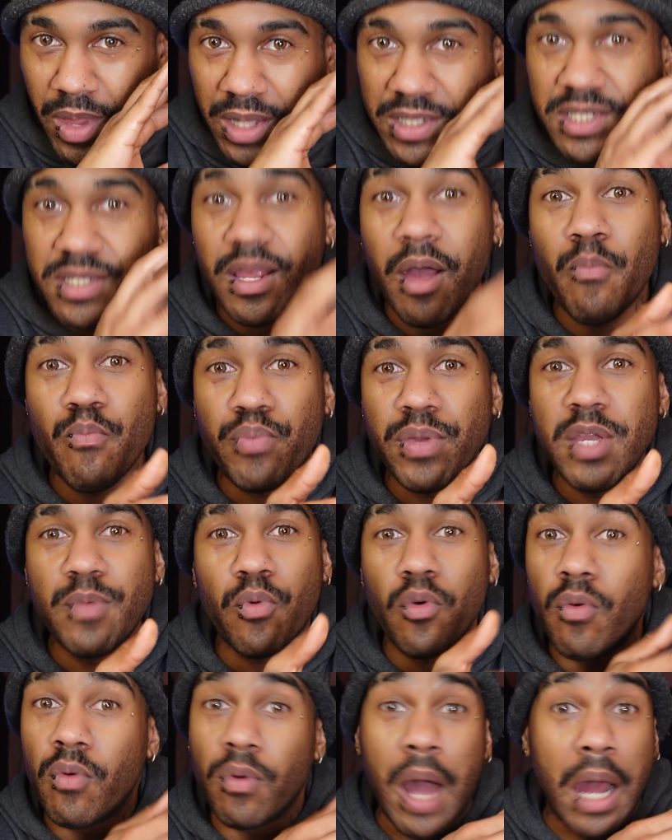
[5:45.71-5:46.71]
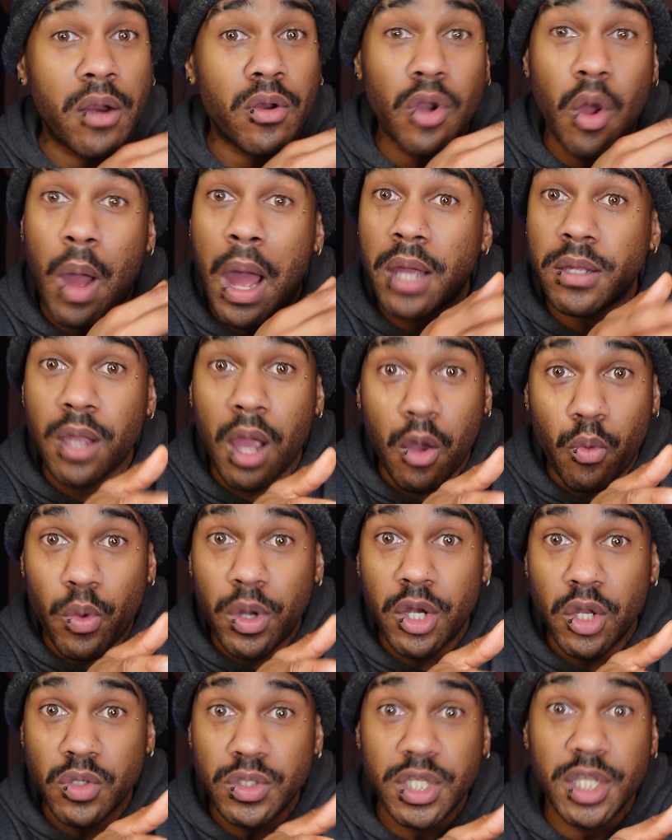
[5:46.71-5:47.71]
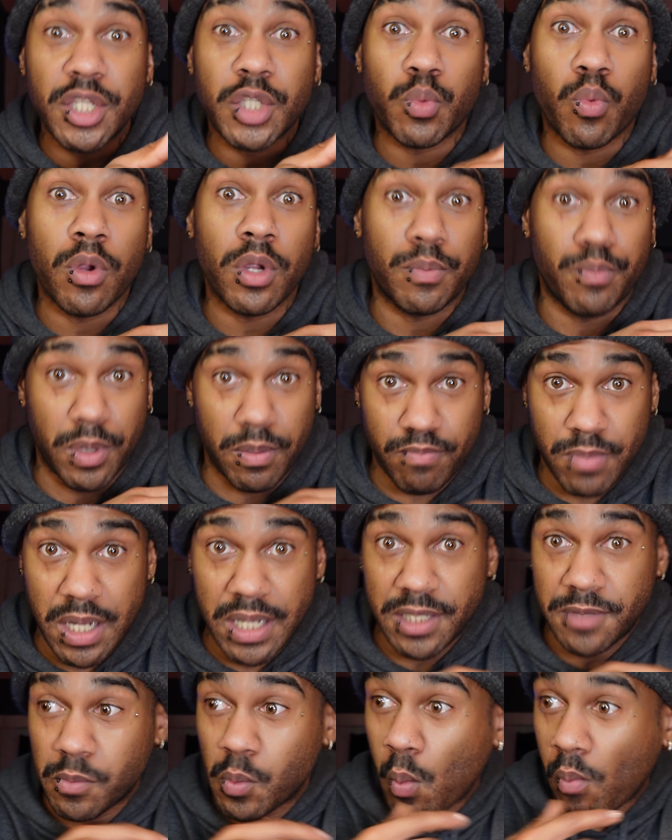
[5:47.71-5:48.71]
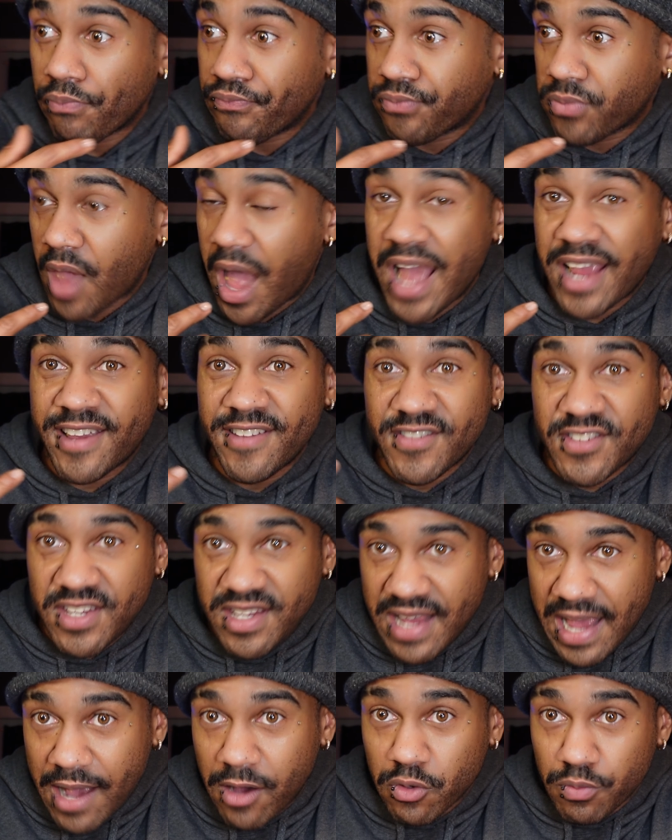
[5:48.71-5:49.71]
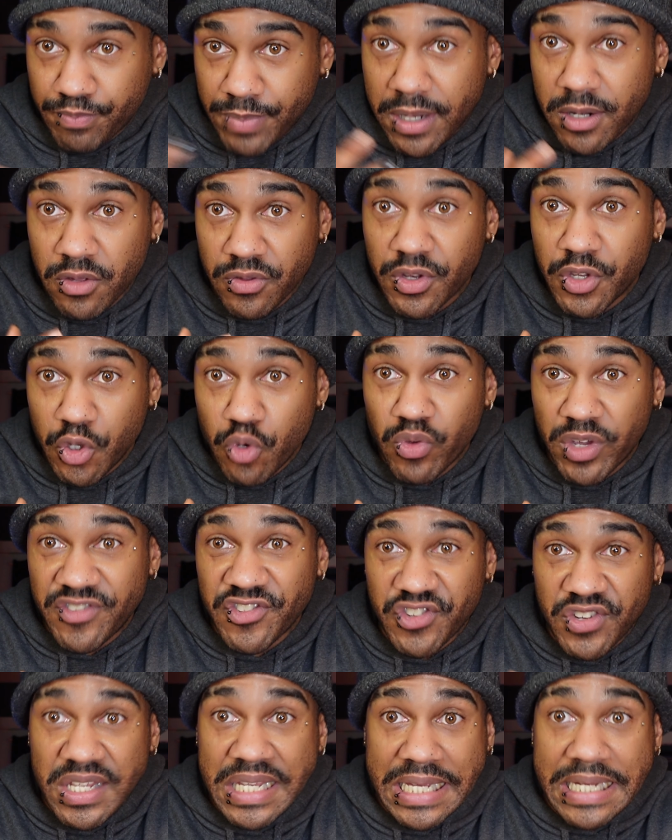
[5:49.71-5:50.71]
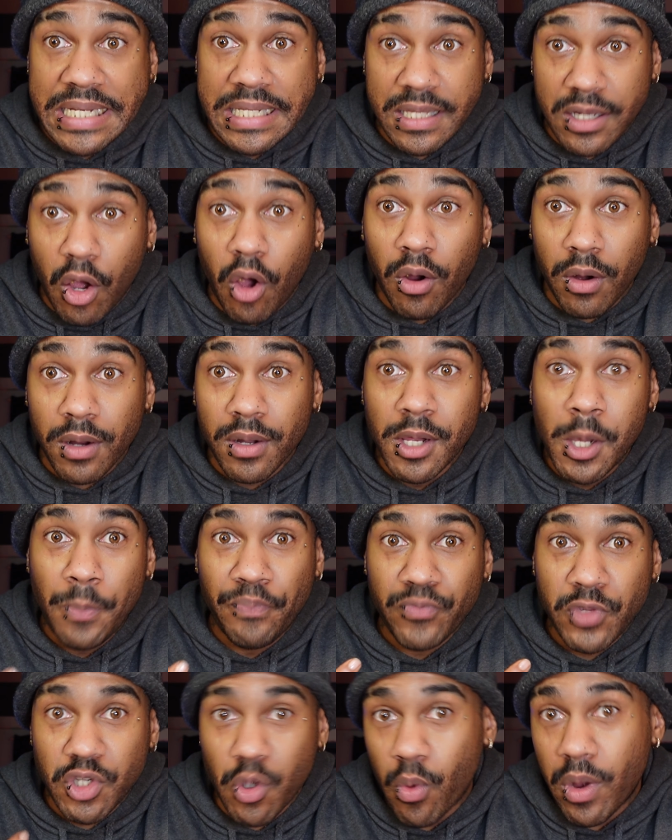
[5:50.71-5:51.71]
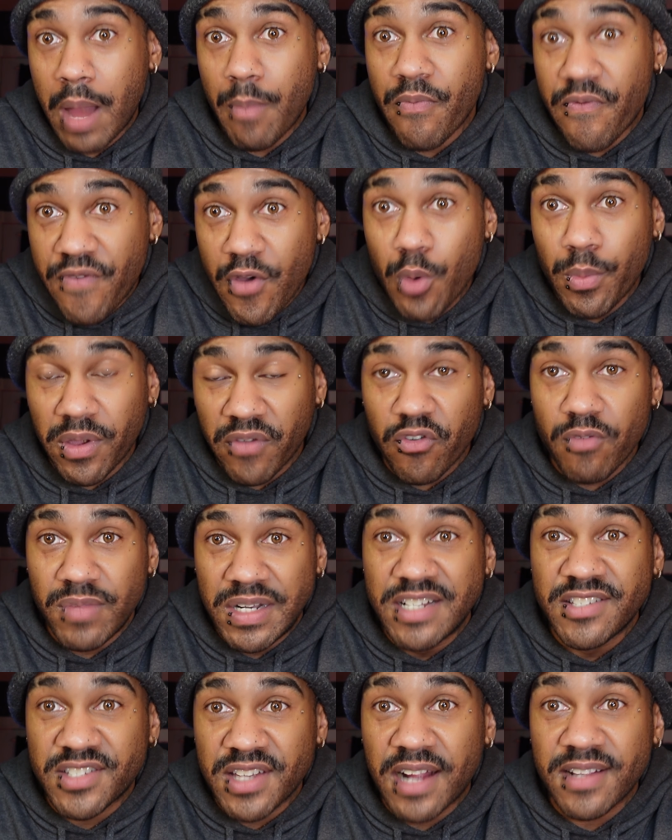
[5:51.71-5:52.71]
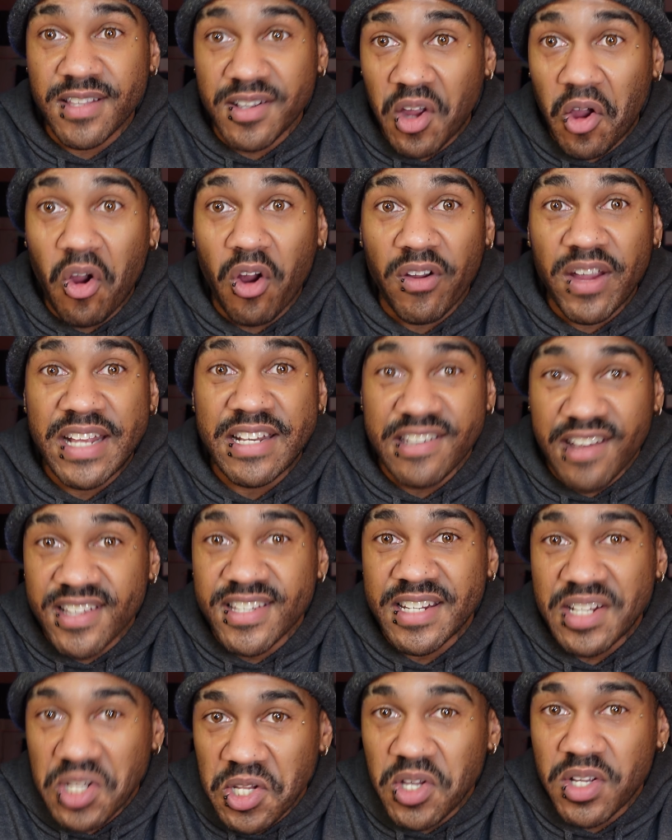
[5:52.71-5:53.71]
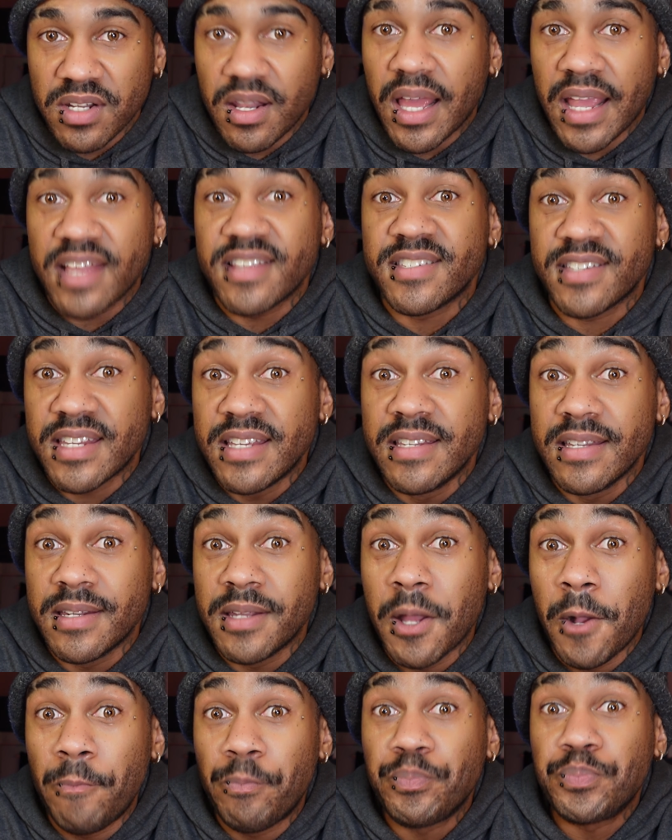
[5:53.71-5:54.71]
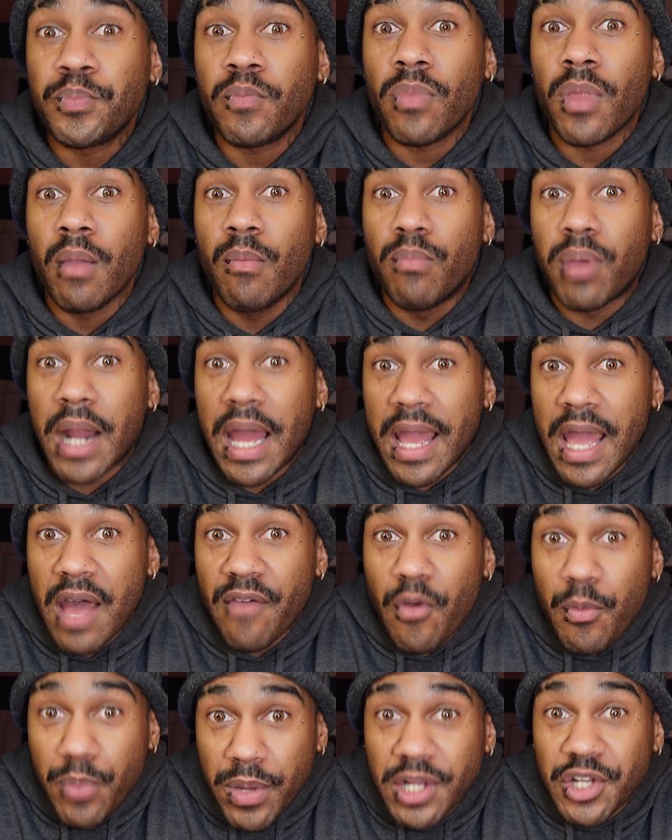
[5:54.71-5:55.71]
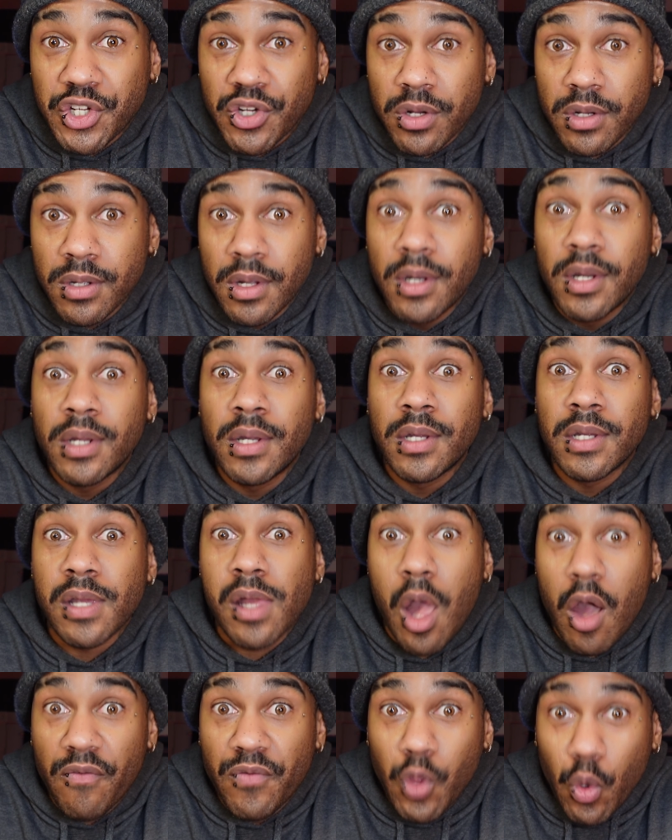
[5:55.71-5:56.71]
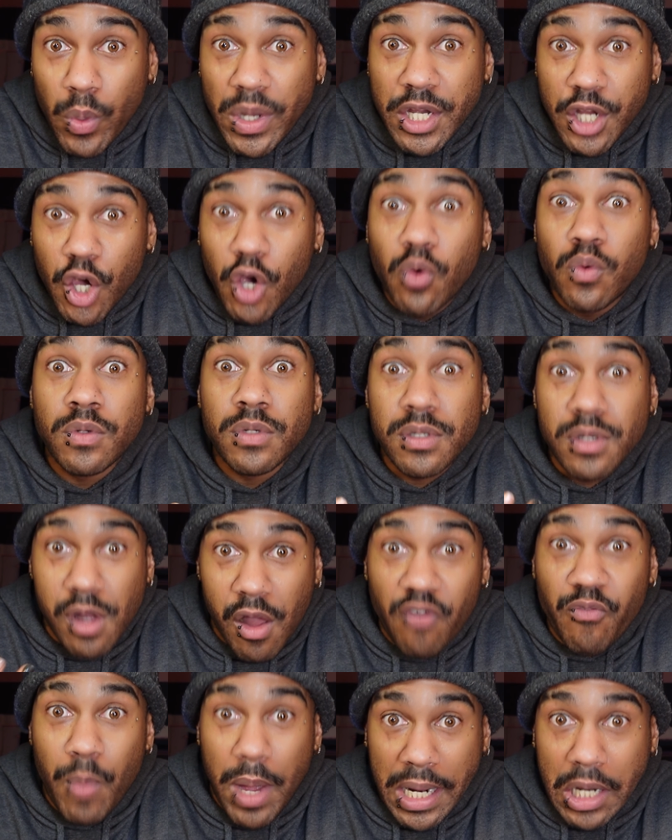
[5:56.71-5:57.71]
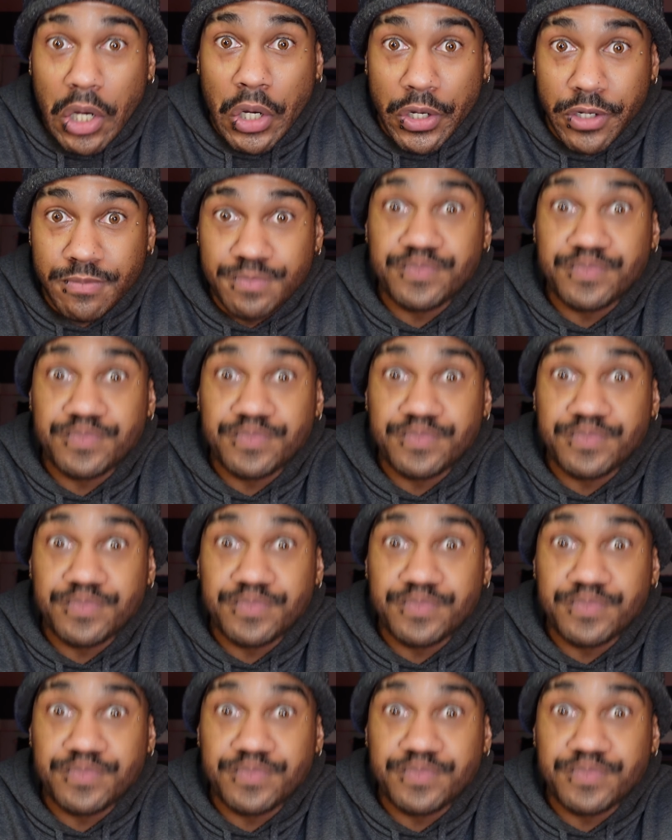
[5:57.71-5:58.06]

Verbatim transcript: Some people, I don't know how y'all window tints work, but mine, I can see out better than you can see in the car. So when I'm filming from inside the car, it doesn't look like it's tinted, but I have a picture of the window of my car.